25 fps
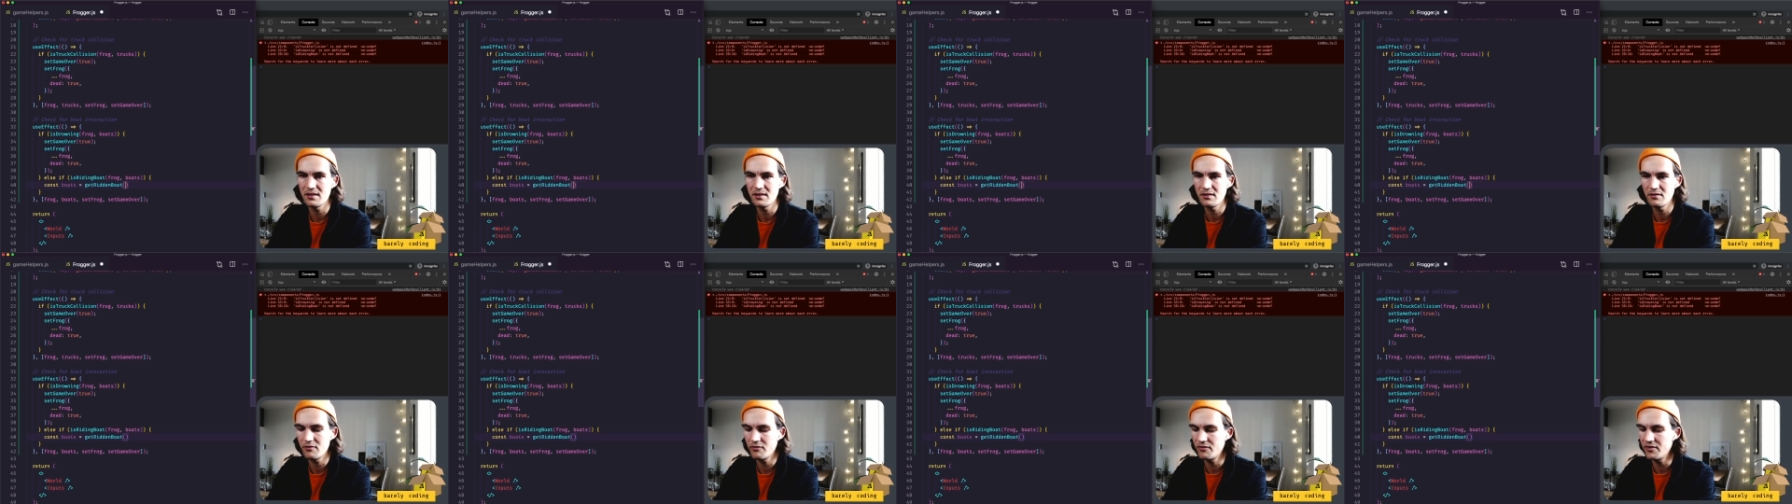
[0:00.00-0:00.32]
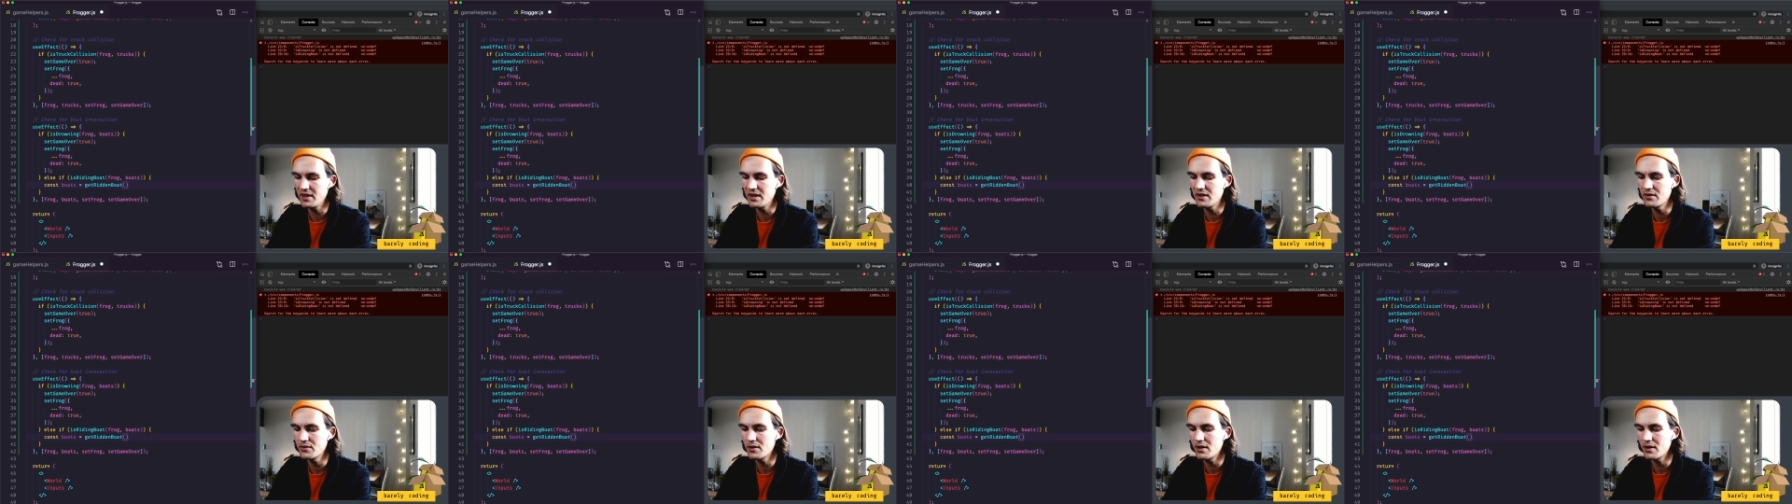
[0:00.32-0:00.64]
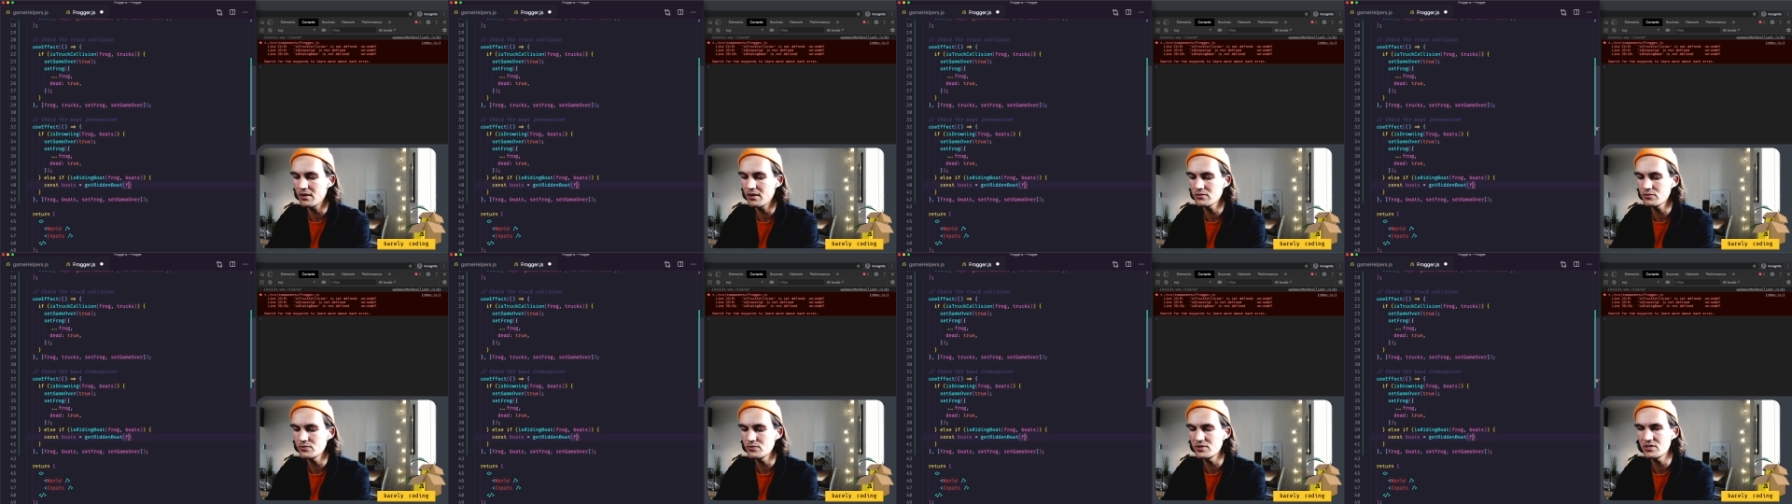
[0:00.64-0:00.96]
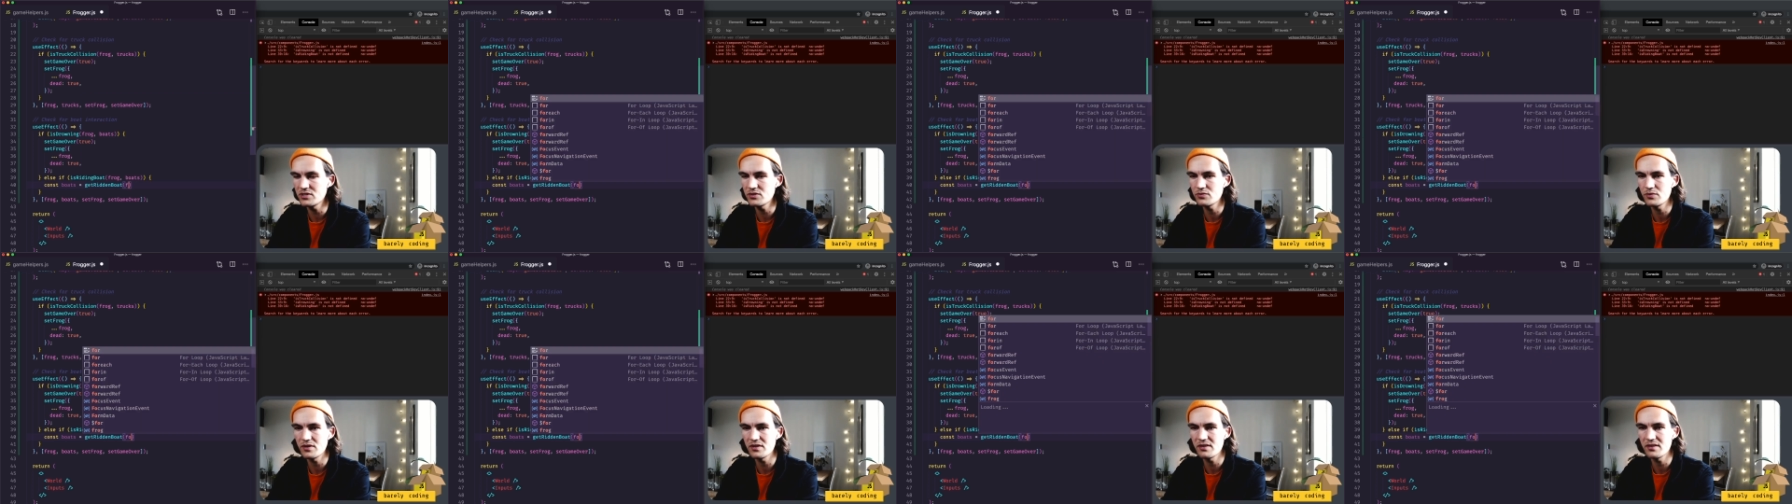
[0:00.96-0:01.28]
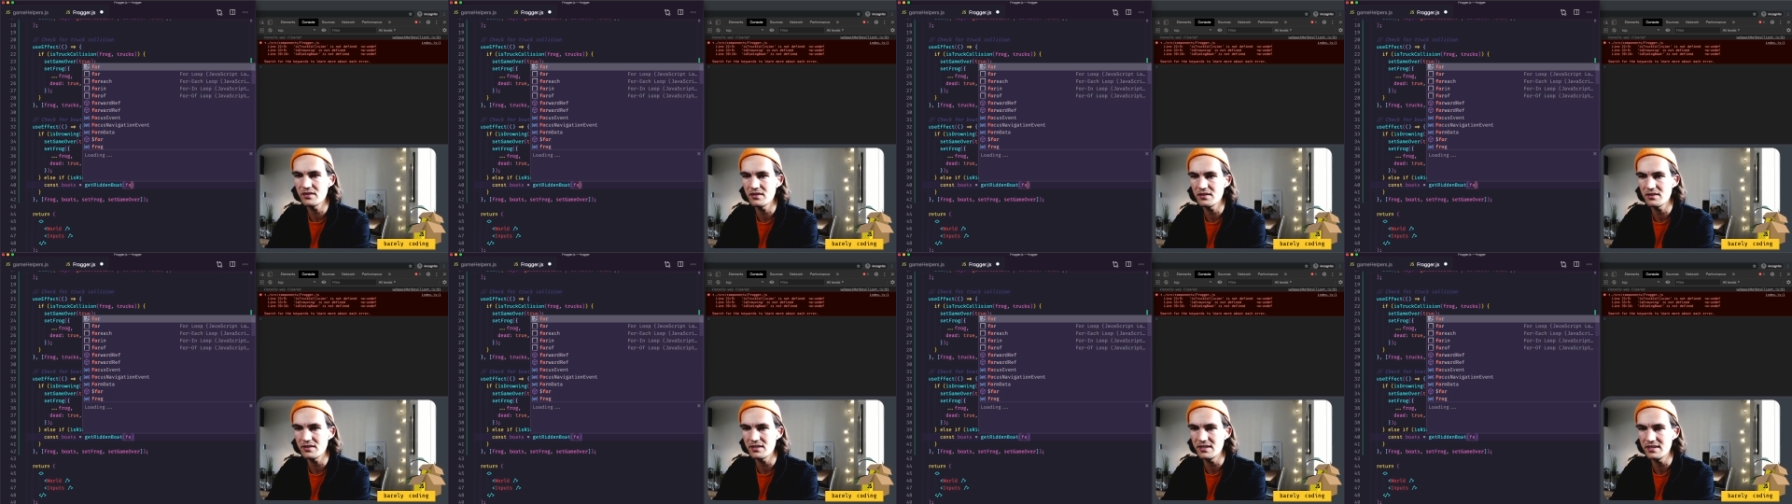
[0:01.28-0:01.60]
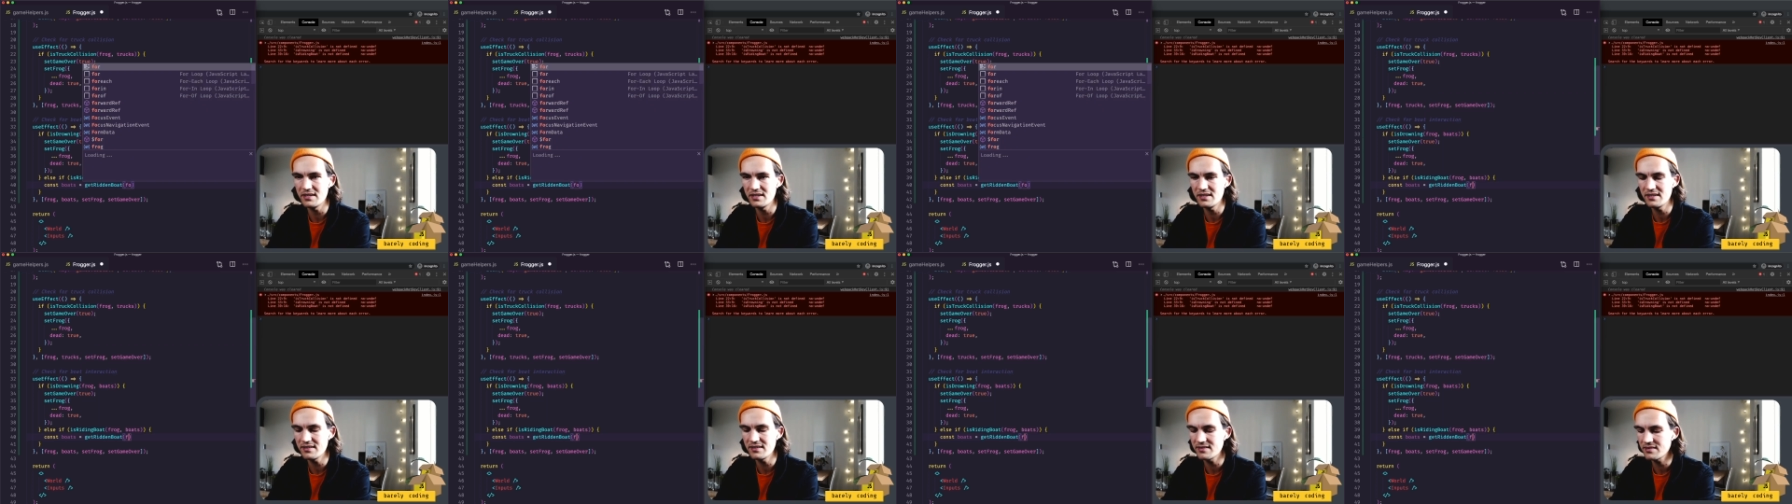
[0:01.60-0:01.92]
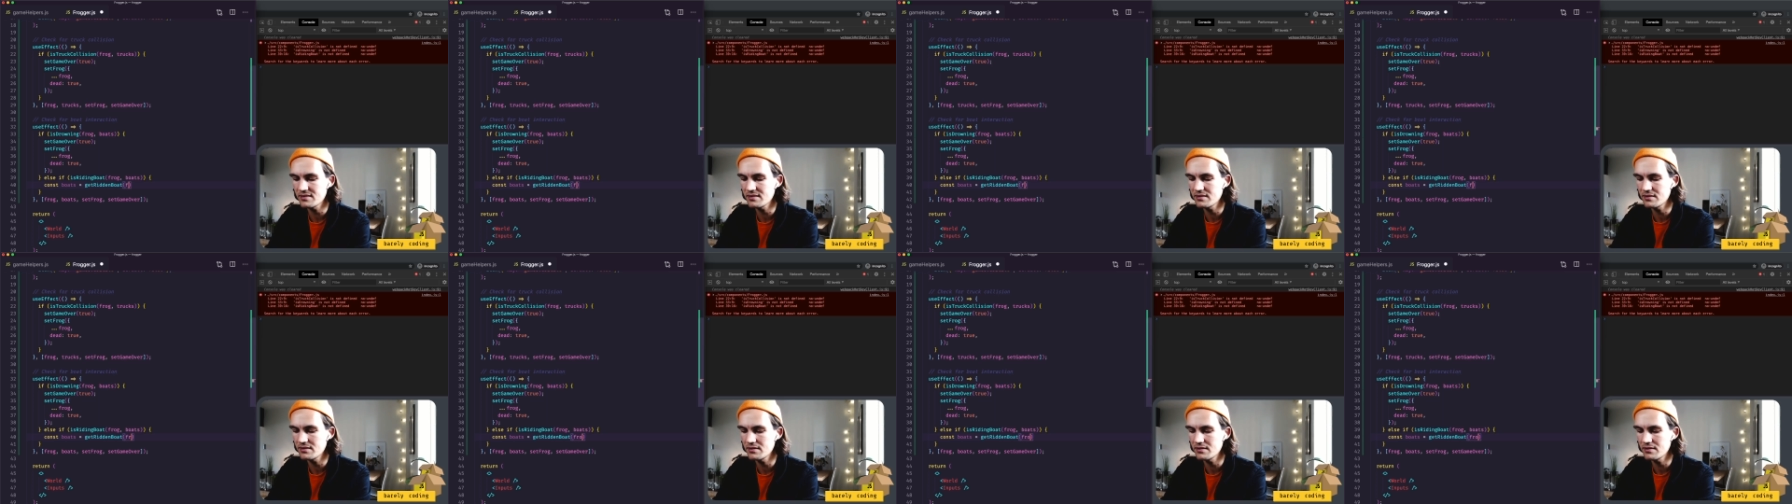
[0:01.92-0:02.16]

figure out which one it is.